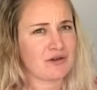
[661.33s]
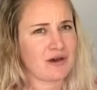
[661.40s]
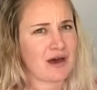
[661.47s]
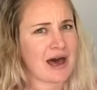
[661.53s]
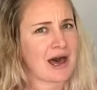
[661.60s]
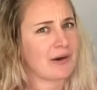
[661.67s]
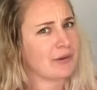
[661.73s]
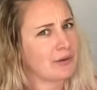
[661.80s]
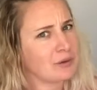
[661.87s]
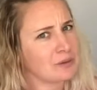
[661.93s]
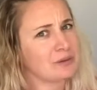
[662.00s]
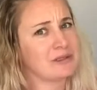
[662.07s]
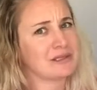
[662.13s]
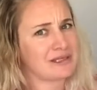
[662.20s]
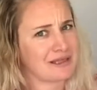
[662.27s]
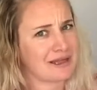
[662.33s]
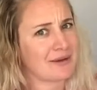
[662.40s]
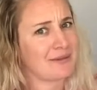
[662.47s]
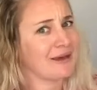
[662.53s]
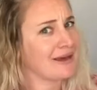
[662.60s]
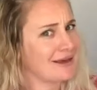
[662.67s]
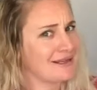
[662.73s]
all, how cool is it that
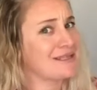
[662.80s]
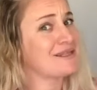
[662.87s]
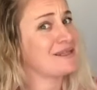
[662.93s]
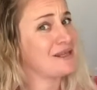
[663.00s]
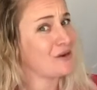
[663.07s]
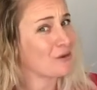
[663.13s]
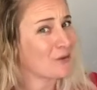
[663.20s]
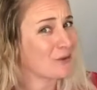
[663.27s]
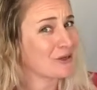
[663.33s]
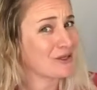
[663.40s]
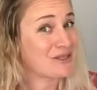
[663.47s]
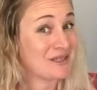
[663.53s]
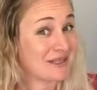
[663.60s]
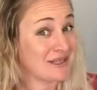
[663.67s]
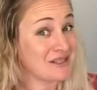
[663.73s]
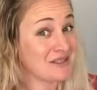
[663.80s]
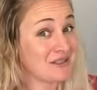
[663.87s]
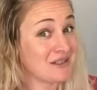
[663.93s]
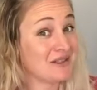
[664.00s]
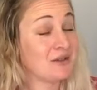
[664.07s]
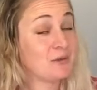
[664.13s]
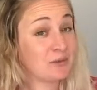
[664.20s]
we got to see horses,
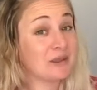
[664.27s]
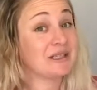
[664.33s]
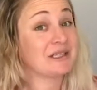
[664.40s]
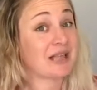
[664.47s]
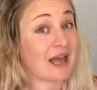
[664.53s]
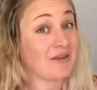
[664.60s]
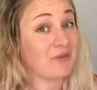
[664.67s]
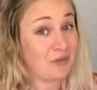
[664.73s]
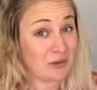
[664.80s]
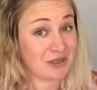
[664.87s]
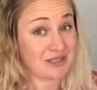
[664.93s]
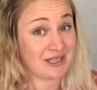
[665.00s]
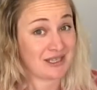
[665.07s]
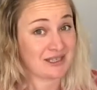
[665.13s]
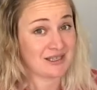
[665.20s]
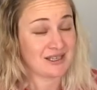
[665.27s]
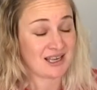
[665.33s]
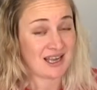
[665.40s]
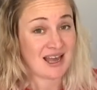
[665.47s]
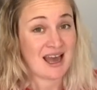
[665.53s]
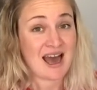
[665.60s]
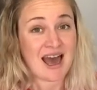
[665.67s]
real life horses?
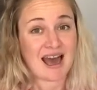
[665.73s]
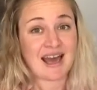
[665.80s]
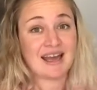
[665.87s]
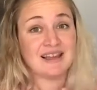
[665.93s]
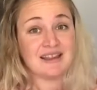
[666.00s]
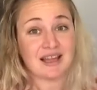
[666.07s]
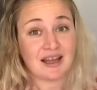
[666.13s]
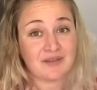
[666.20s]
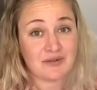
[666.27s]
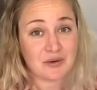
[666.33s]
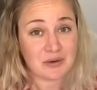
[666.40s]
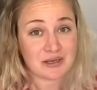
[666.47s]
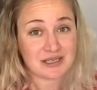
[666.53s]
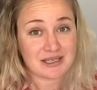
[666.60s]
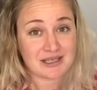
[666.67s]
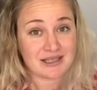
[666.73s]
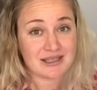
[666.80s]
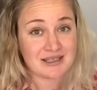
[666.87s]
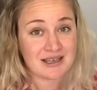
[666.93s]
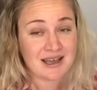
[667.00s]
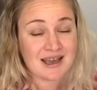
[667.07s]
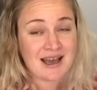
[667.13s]
I love horses.
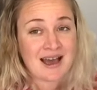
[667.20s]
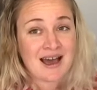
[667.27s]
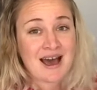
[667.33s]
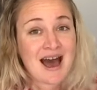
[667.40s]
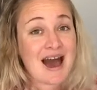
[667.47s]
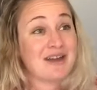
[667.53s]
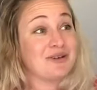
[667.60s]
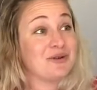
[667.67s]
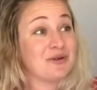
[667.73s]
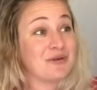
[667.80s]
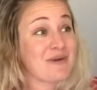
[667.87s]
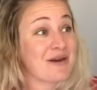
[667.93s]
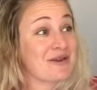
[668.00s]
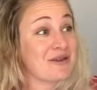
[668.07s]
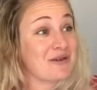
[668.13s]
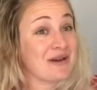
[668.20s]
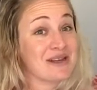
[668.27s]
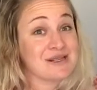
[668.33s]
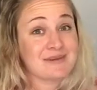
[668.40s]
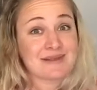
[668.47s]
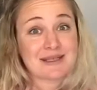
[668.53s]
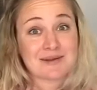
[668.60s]
I don't know about you
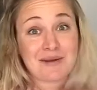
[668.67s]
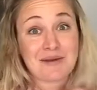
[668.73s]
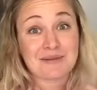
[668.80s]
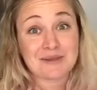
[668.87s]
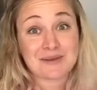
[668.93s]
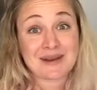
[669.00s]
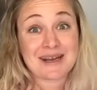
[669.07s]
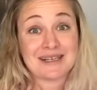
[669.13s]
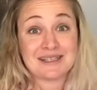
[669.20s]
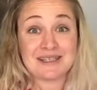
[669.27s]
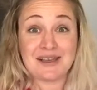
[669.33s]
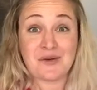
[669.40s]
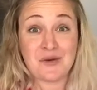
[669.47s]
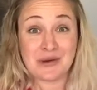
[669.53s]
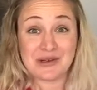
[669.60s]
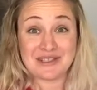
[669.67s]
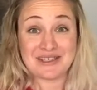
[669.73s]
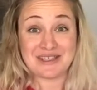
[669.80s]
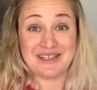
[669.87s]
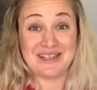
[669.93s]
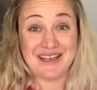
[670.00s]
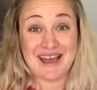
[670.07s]
guys, but sometimes when I see
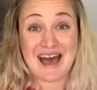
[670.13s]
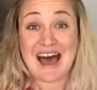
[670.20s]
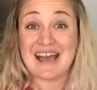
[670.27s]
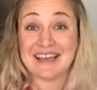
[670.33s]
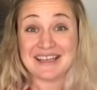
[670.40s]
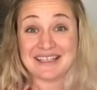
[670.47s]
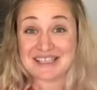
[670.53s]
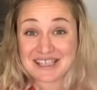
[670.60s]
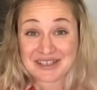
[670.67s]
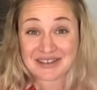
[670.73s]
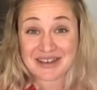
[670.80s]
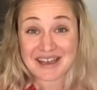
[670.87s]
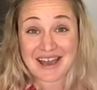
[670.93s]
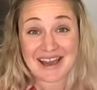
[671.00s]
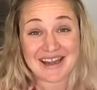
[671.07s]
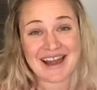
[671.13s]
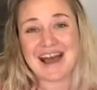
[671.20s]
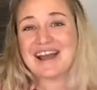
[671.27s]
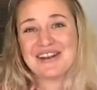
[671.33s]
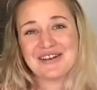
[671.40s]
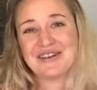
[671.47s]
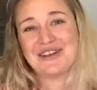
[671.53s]
horses, I get teary-eyed.
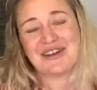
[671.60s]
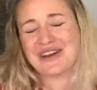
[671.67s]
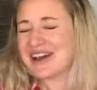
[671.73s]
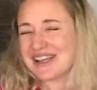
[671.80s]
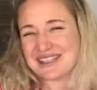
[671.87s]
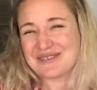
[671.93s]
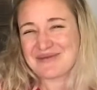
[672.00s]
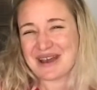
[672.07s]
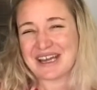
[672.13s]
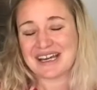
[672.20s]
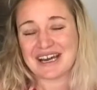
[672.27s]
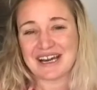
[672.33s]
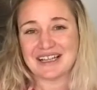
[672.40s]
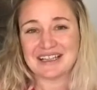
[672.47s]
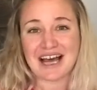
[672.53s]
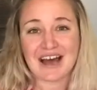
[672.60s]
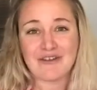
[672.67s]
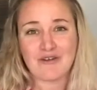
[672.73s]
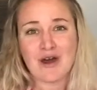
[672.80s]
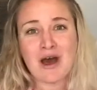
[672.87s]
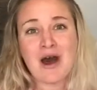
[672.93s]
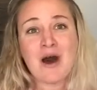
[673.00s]
I know you guys might kind of laugh,
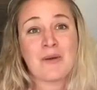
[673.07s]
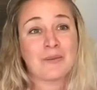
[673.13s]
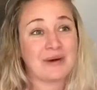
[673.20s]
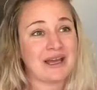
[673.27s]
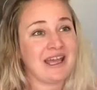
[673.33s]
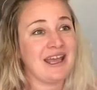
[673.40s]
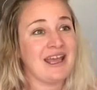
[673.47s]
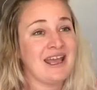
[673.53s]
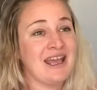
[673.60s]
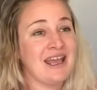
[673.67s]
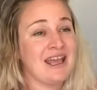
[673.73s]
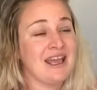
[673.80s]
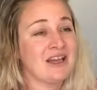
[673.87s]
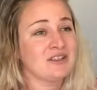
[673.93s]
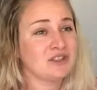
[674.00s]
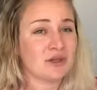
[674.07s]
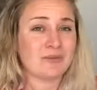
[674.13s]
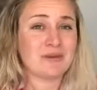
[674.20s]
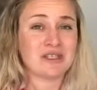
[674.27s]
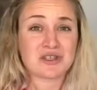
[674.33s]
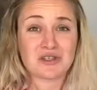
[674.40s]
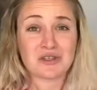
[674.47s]
but
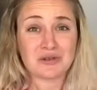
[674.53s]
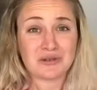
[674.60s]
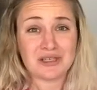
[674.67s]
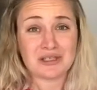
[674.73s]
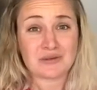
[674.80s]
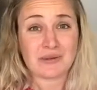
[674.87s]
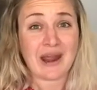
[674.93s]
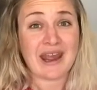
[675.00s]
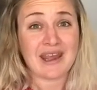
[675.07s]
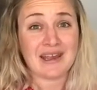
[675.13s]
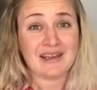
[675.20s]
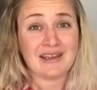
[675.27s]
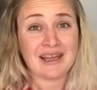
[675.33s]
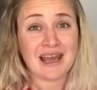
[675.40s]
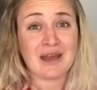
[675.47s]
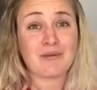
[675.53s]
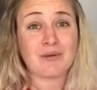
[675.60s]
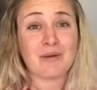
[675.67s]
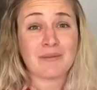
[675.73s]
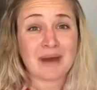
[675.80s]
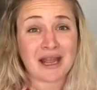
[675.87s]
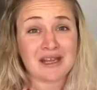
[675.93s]
Mr. Tony's right. It
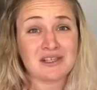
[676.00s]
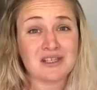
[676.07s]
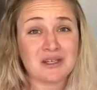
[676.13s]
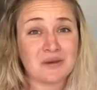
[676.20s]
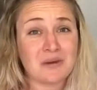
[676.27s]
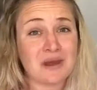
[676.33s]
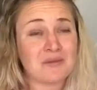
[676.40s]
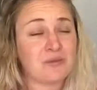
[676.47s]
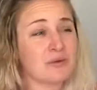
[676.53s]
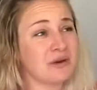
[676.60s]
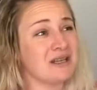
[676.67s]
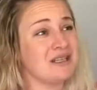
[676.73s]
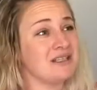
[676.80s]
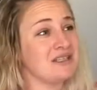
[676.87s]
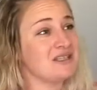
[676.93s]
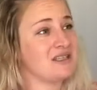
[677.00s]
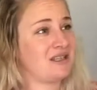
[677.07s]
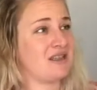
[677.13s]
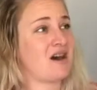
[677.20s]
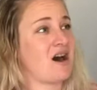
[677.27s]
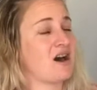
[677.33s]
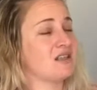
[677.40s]
reminds you and points to
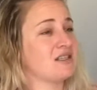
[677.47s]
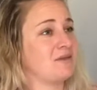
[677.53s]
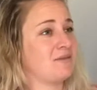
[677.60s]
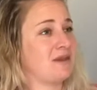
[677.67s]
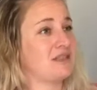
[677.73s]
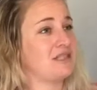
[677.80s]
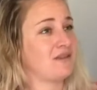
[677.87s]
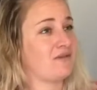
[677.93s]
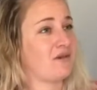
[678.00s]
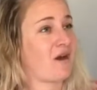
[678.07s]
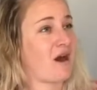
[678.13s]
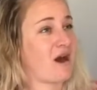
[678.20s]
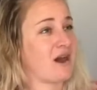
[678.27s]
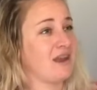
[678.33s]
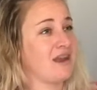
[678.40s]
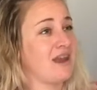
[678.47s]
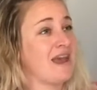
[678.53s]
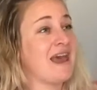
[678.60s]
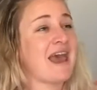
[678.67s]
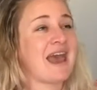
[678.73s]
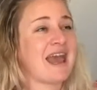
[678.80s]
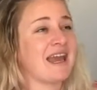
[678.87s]
the awesomeness of God.
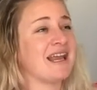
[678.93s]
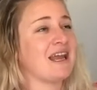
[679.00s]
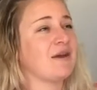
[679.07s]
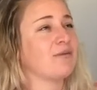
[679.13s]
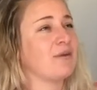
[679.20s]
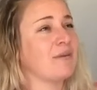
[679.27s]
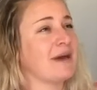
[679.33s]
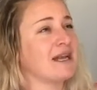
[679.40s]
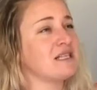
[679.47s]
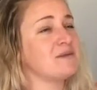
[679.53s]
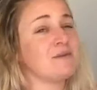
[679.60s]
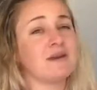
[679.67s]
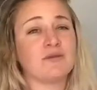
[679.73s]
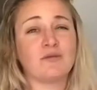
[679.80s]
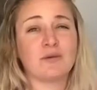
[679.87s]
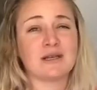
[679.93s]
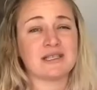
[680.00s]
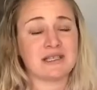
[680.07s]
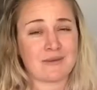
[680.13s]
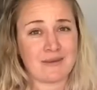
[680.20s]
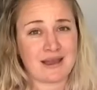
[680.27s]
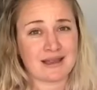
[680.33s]
And it reminds me of what
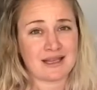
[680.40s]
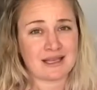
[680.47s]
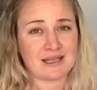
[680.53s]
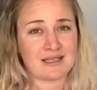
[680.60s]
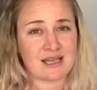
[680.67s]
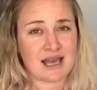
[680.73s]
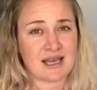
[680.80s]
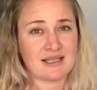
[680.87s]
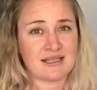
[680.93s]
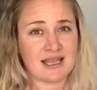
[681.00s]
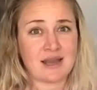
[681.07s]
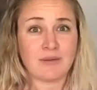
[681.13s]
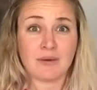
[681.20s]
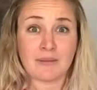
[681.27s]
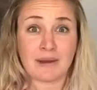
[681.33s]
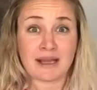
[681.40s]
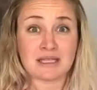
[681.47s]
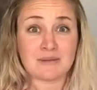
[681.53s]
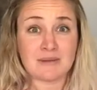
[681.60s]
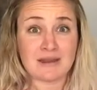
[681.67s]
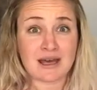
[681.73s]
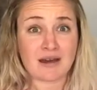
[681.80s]
Samantha says. It
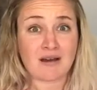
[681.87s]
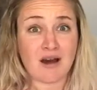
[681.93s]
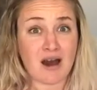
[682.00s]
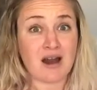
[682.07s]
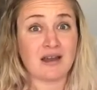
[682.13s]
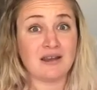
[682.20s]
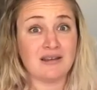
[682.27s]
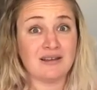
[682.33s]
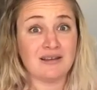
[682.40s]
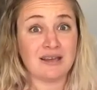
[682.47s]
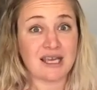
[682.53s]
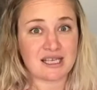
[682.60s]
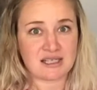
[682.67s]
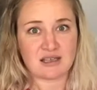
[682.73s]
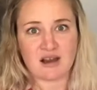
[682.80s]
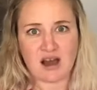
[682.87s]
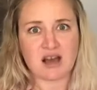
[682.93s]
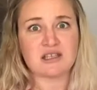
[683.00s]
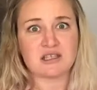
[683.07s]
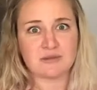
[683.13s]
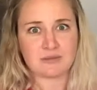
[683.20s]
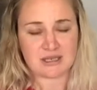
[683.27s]
reminds me that God is an
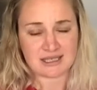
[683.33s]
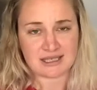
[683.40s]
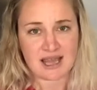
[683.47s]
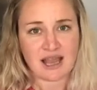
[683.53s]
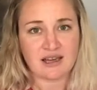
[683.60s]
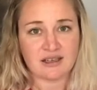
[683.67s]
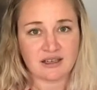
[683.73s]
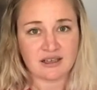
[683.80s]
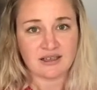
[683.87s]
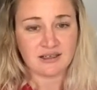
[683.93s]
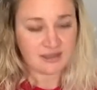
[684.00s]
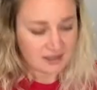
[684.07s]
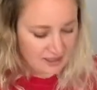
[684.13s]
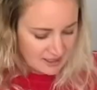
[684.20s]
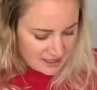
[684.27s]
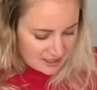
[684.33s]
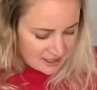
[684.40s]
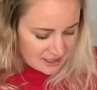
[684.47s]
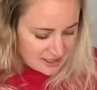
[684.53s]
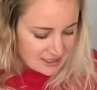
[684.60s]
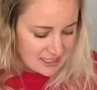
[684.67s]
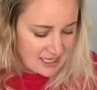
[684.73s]
awesome designer.
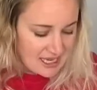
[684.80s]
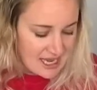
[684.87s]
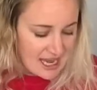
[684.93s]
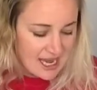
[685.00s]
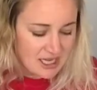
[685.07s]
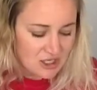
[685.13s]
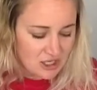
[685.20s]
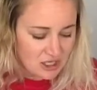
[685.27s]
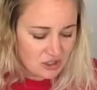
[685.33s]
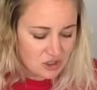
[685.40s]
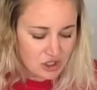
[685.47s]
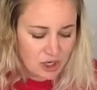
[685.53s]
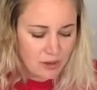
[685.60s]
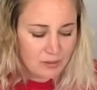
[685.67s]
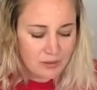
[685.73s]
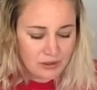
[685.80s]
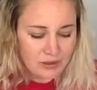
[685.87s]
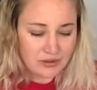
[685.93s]
See, in Job